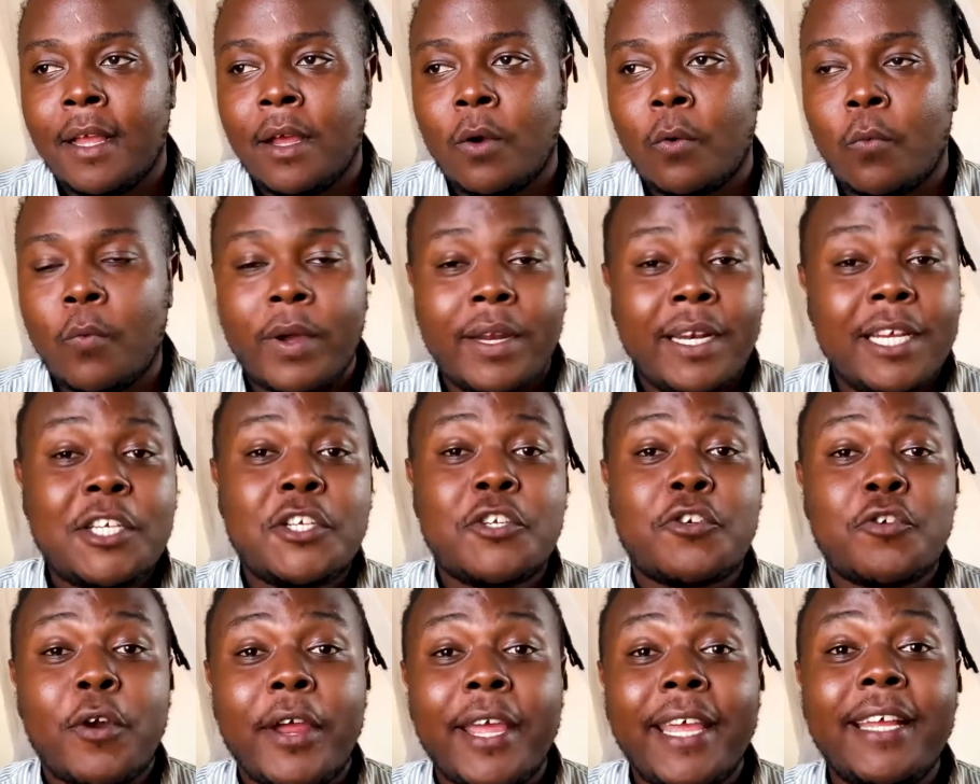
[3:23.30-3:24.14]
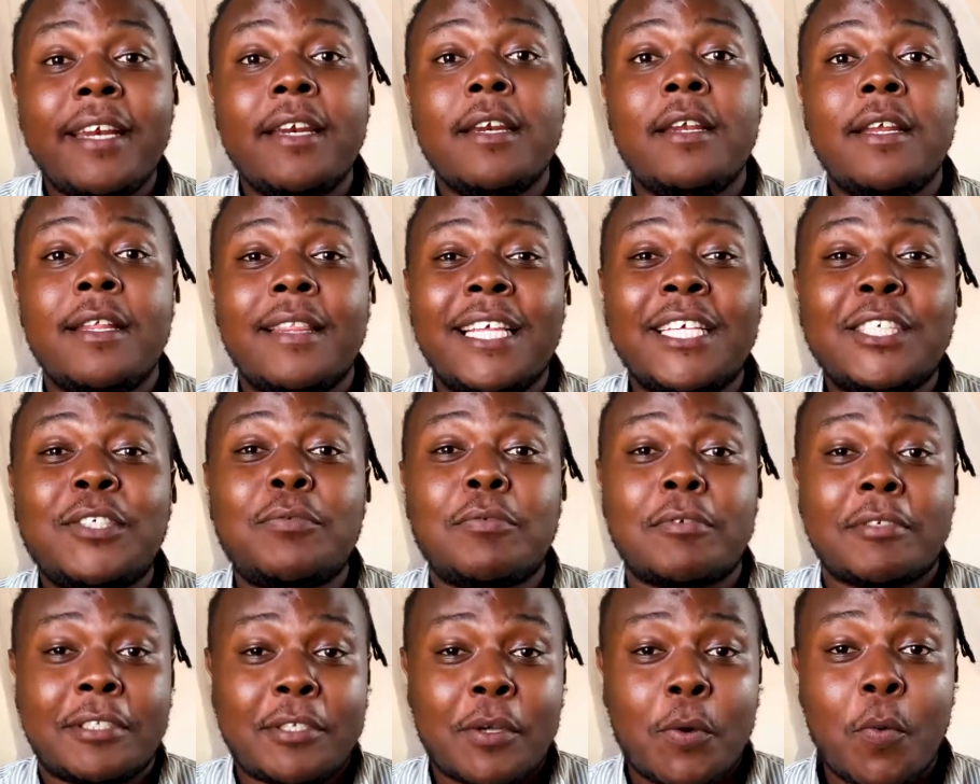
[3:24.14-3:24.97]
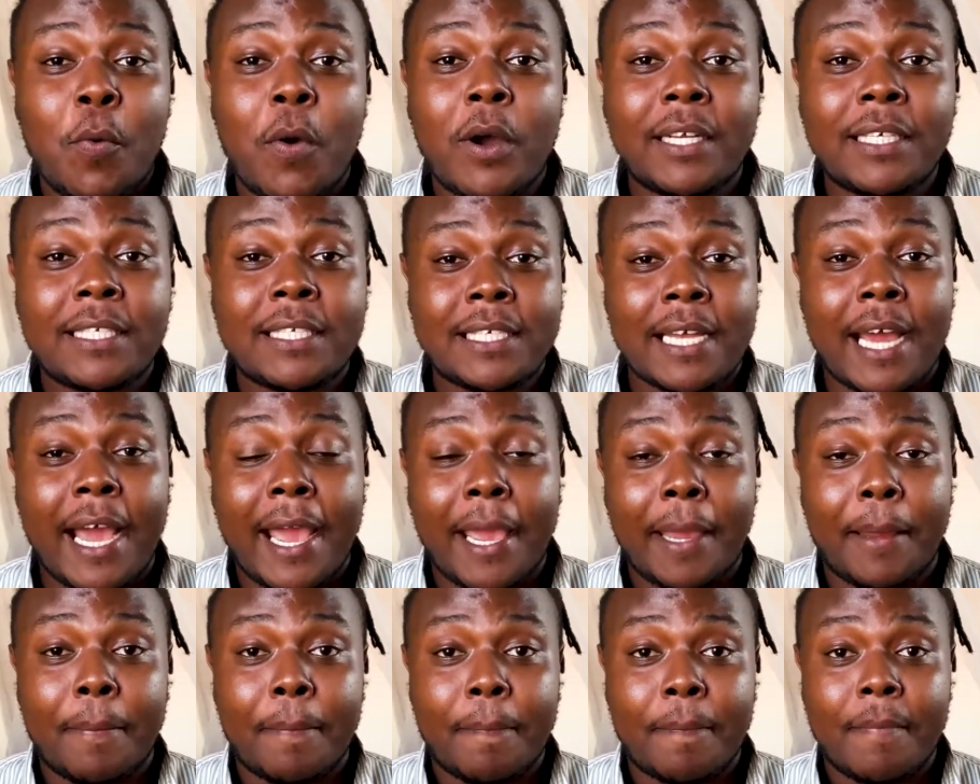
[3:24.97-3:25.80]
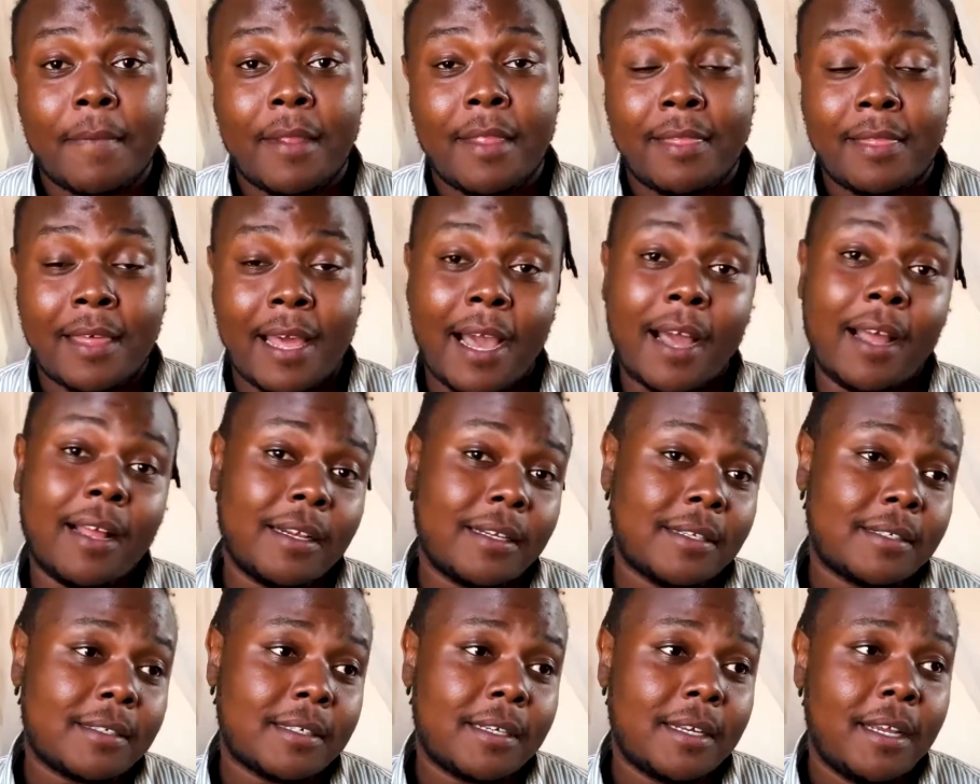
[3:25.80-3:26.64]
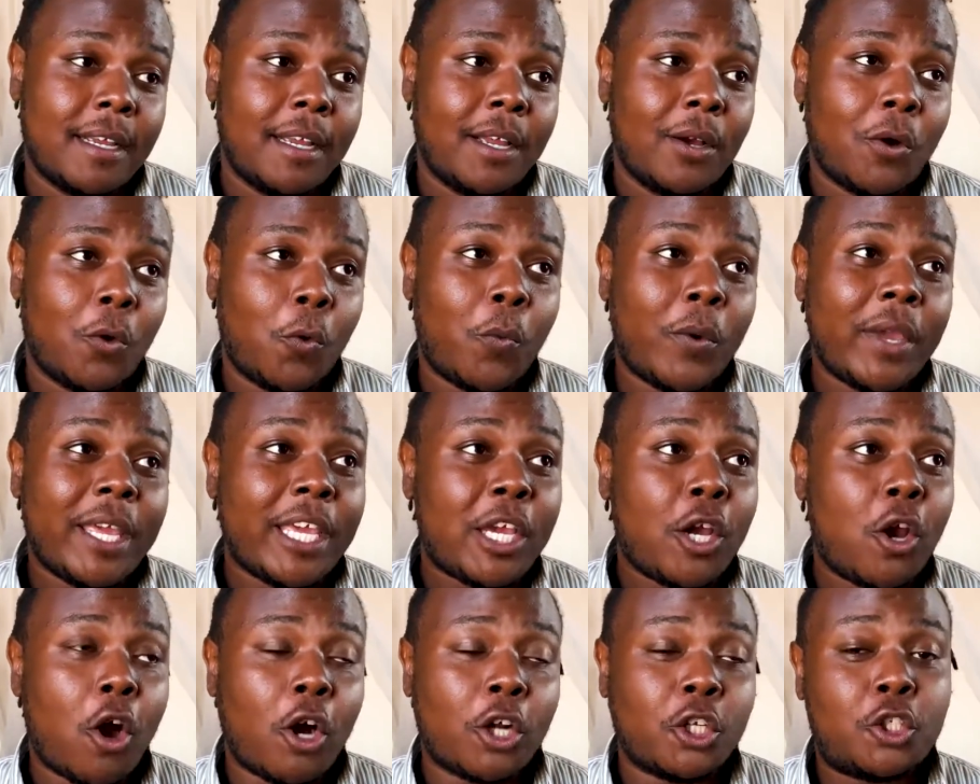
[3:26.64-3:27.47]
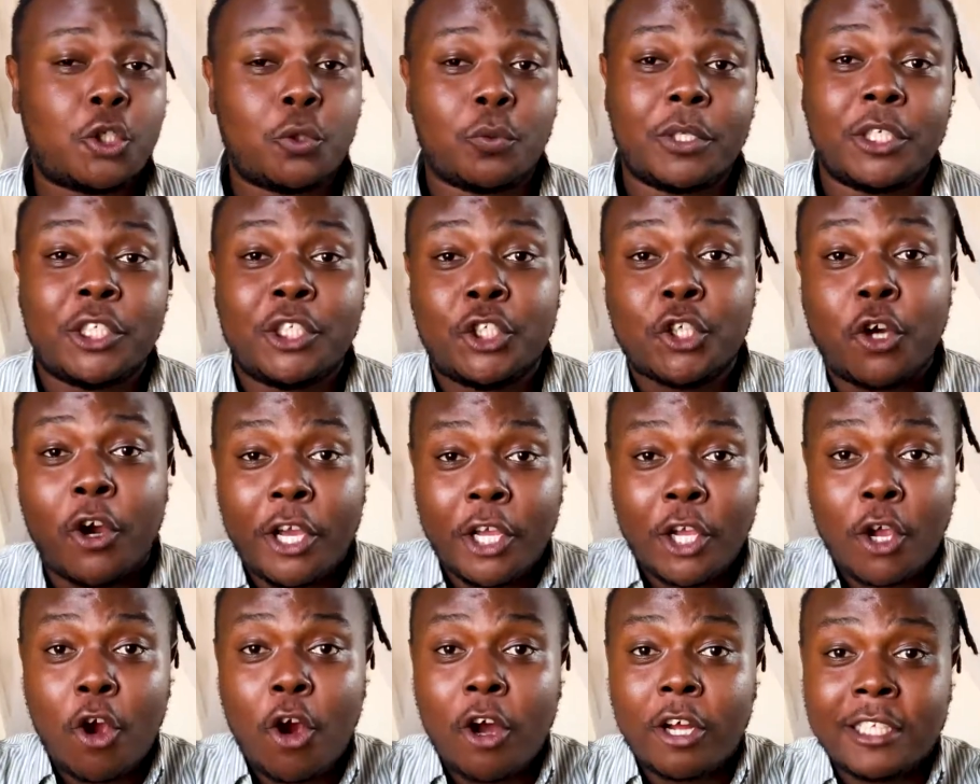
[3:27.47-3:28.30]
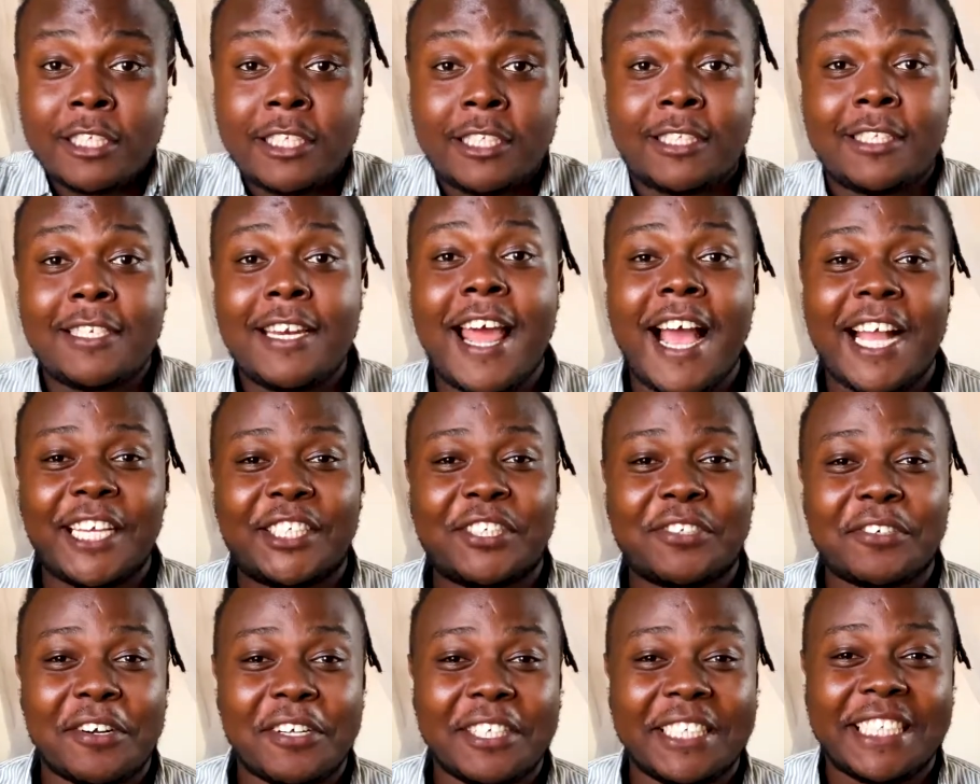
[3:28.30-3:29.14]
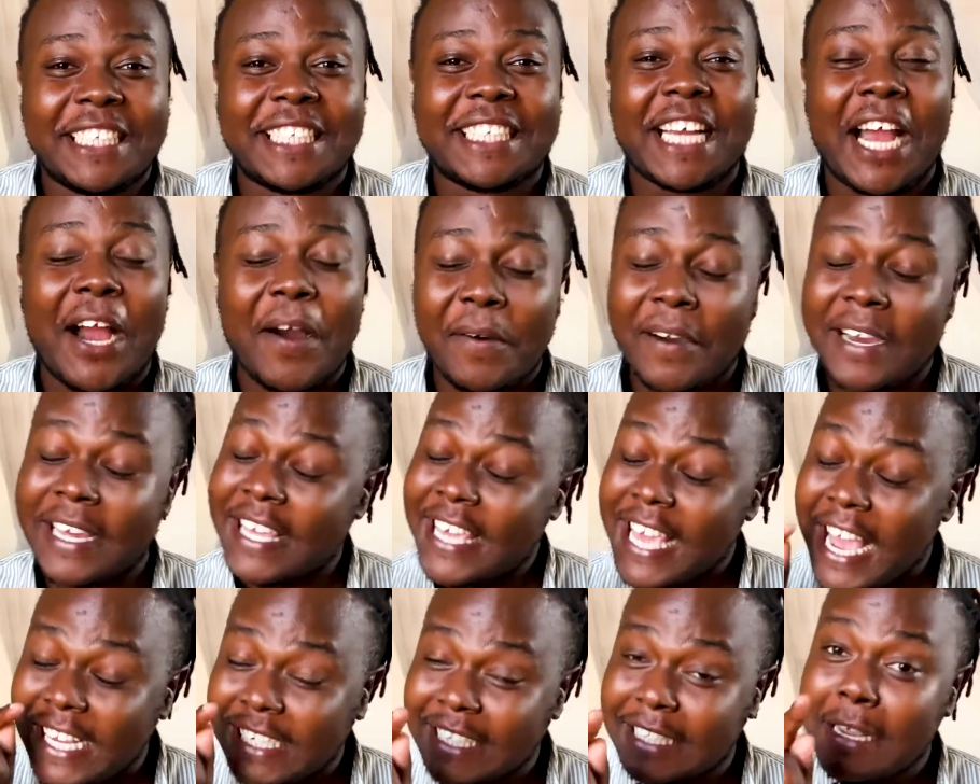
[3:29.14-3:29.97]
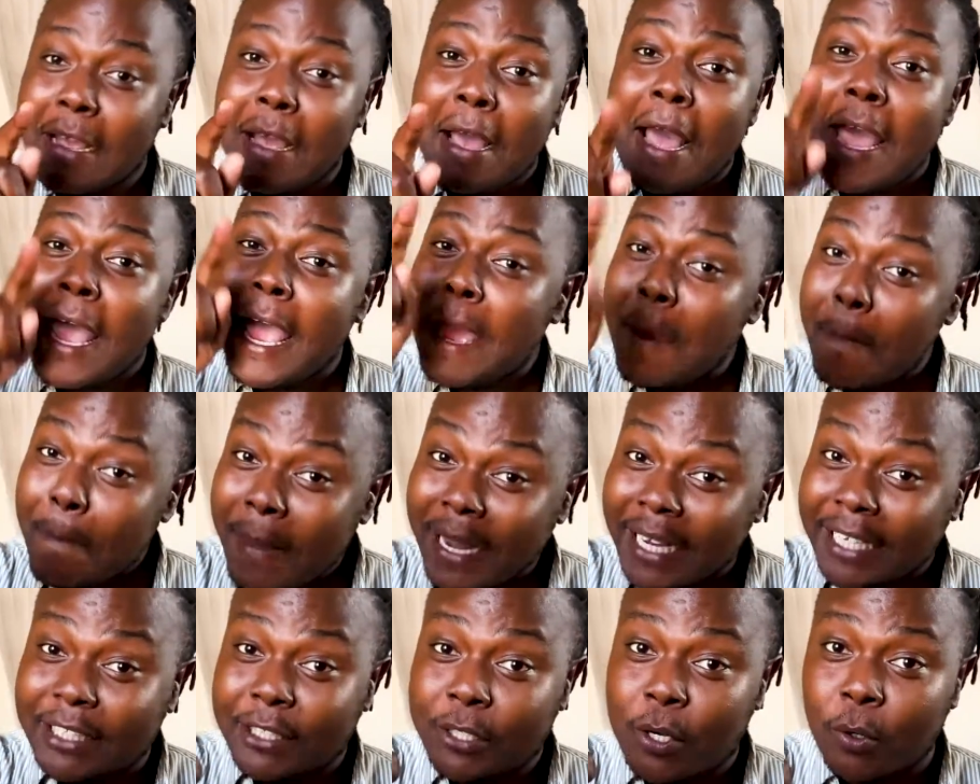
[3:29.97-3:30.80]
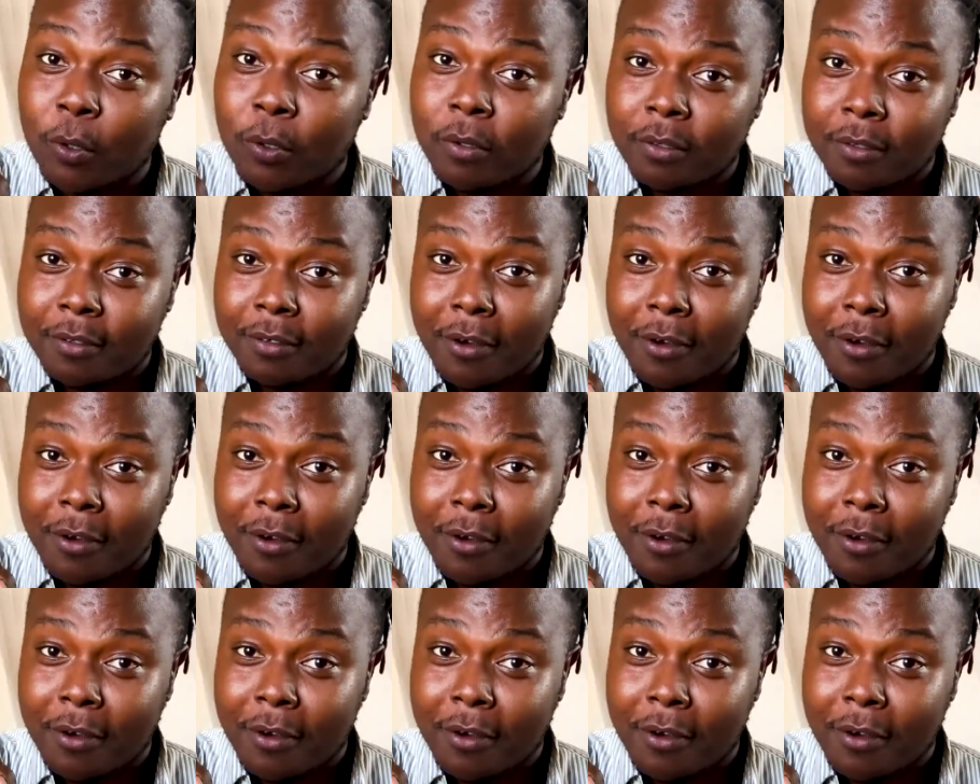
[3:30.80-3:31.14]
when it rained, this was the one time that we got to enjoy God's natural shower. Yes, a mixco.